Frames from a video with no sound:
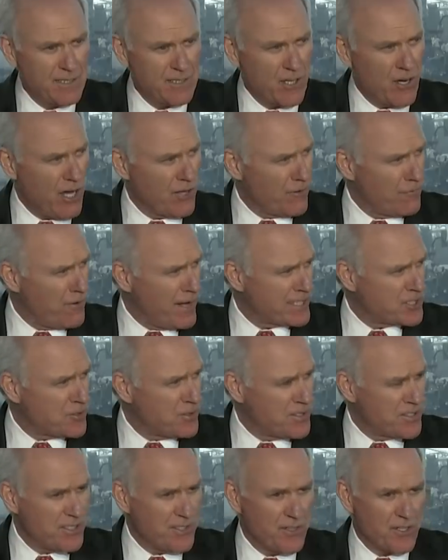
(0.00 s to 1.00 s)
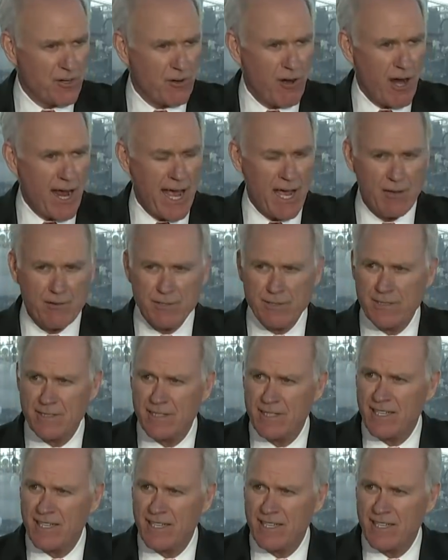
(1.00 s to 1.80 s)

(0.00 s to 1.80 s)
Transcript: To all the veterans in the crowd,